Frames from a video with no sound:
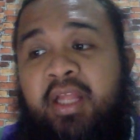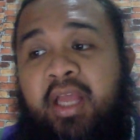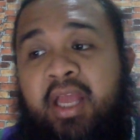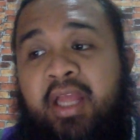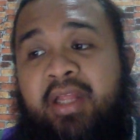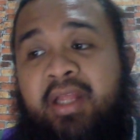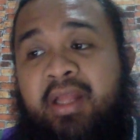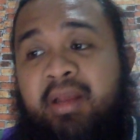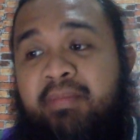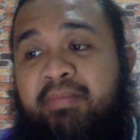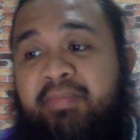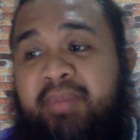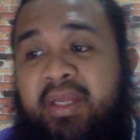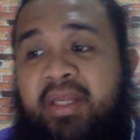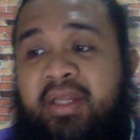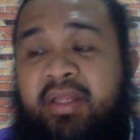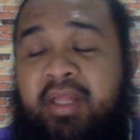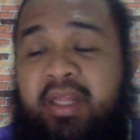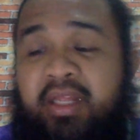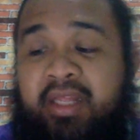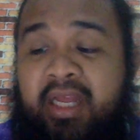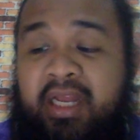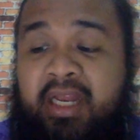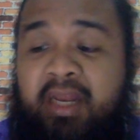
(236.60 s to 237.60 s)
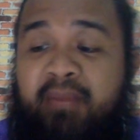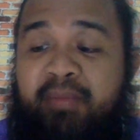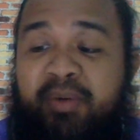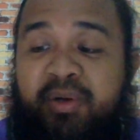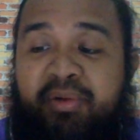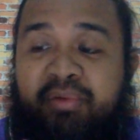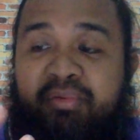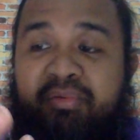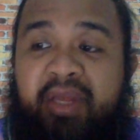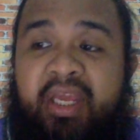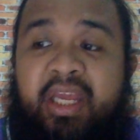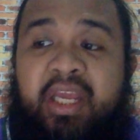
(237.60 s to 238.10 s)
And
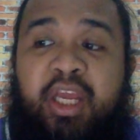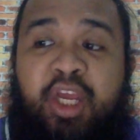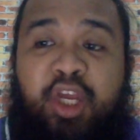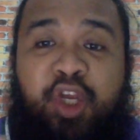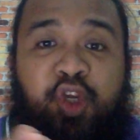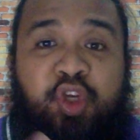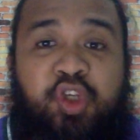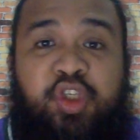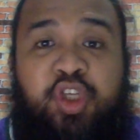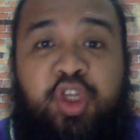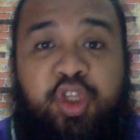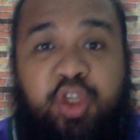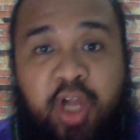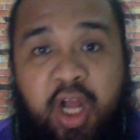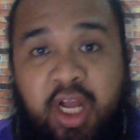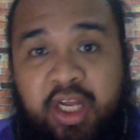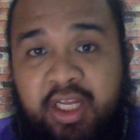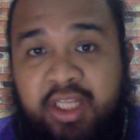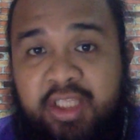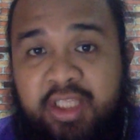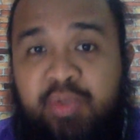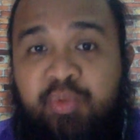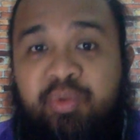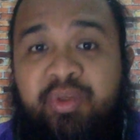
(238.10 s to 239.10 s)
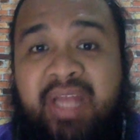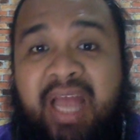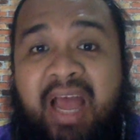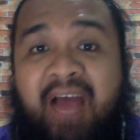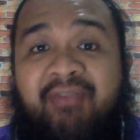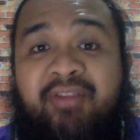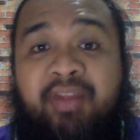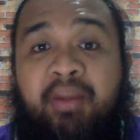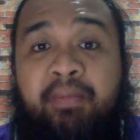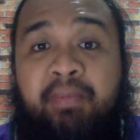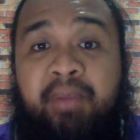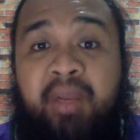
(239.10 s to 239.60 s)
number three, Houston Rockets would
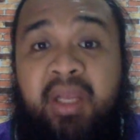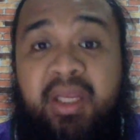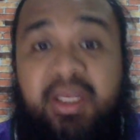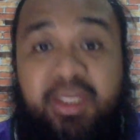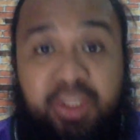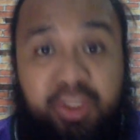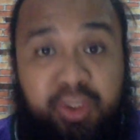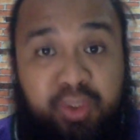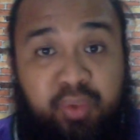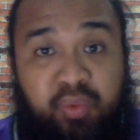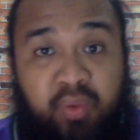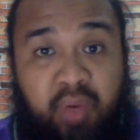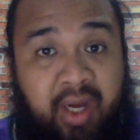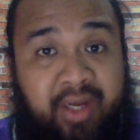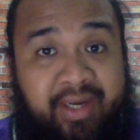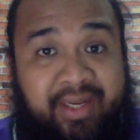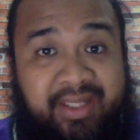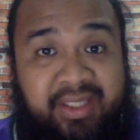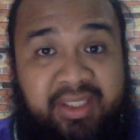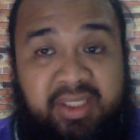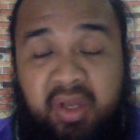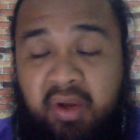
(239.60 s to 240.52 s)
have the +2 on it.